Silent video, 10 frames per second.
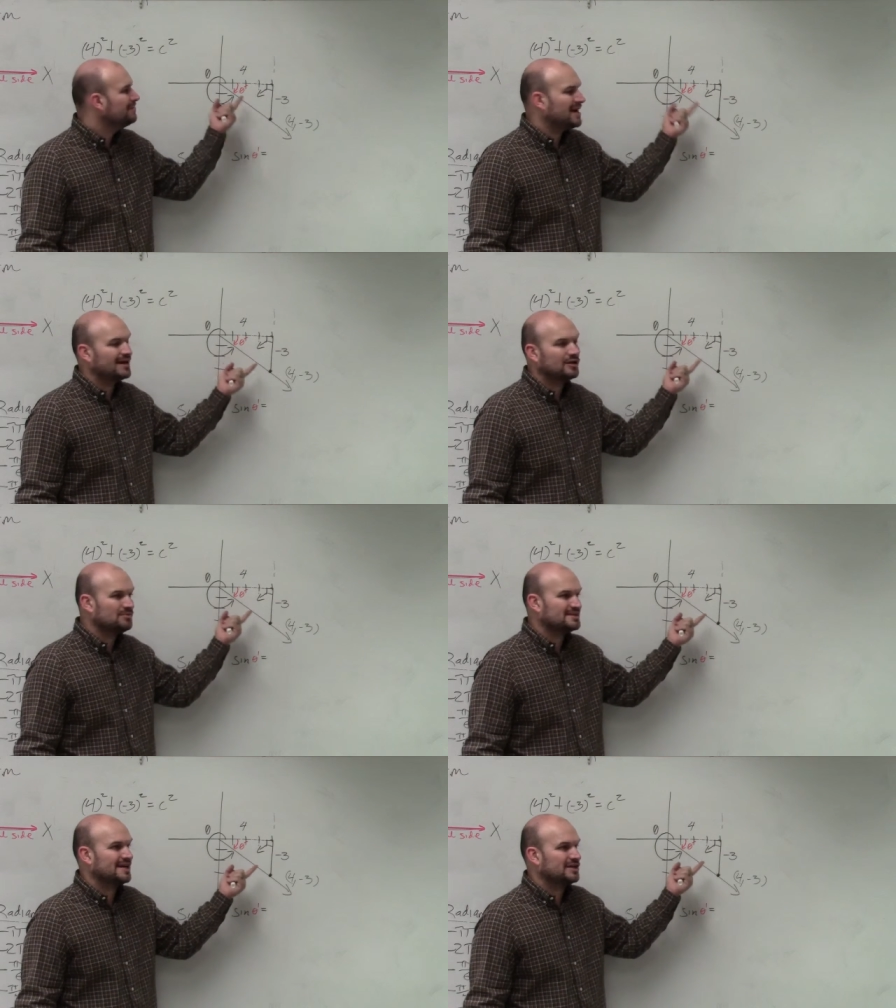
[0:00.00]
But I can
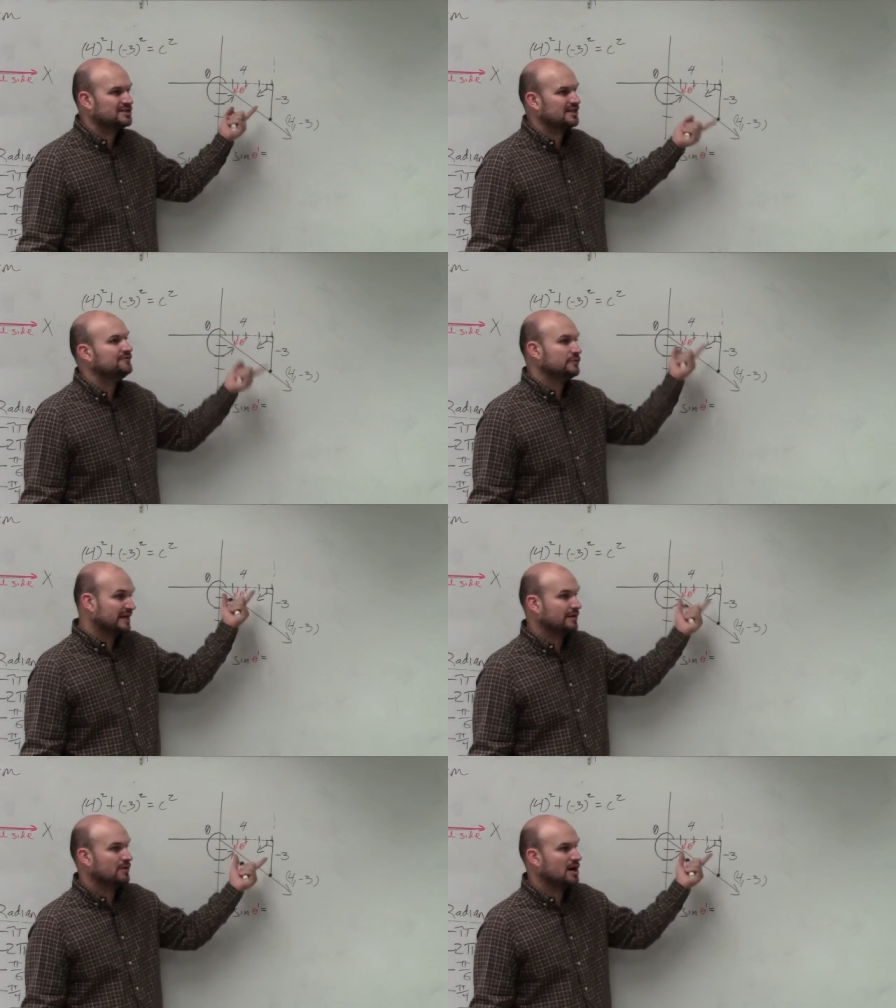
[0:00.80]
almost guarantee if you
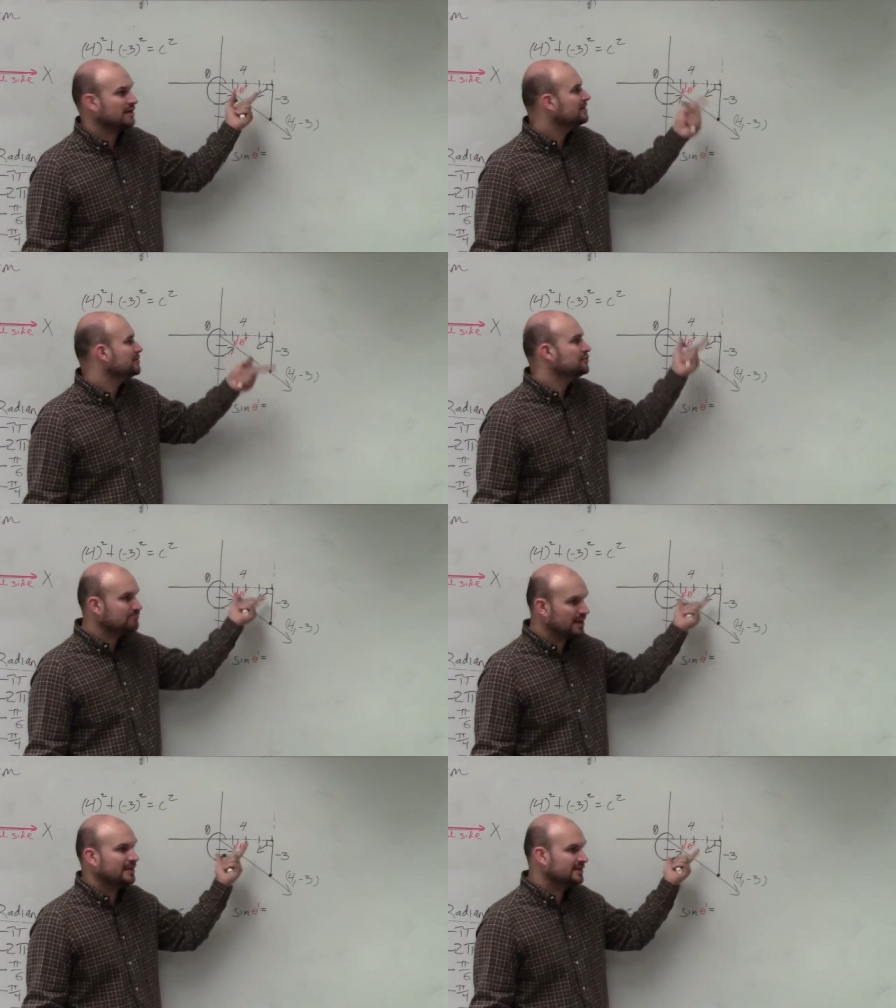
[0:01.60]
get it wrong, you
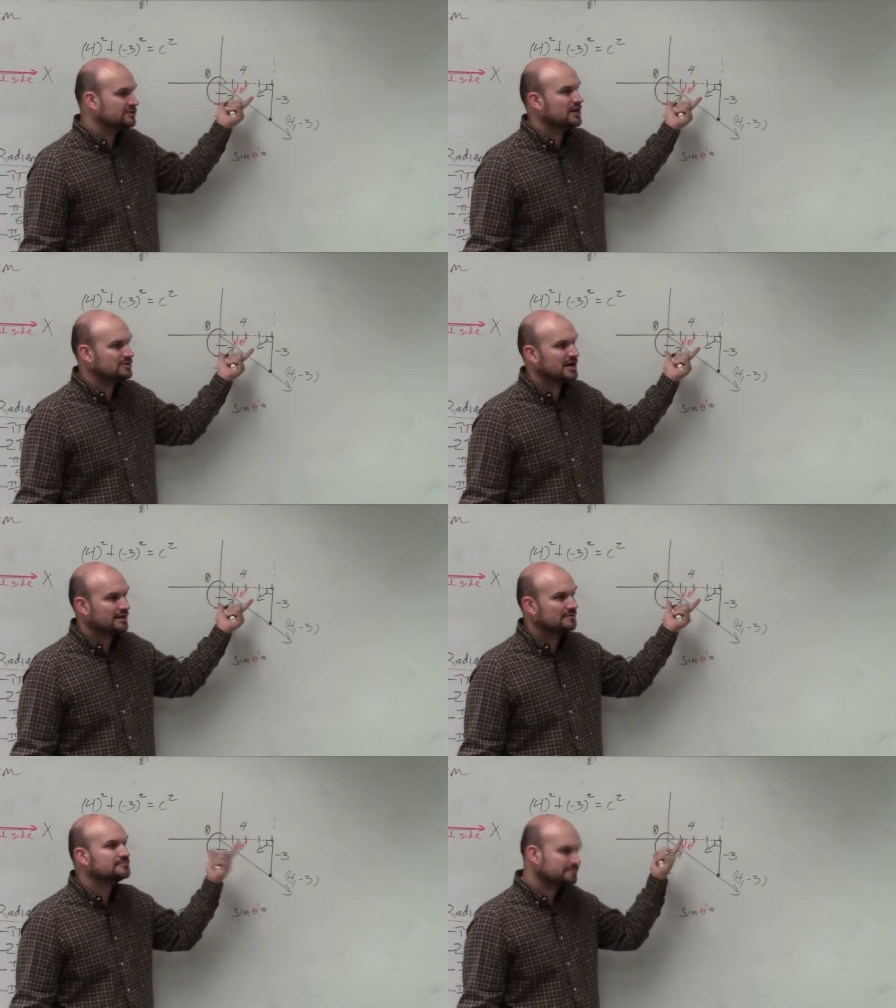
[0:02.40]
probably didn't draw a triangle.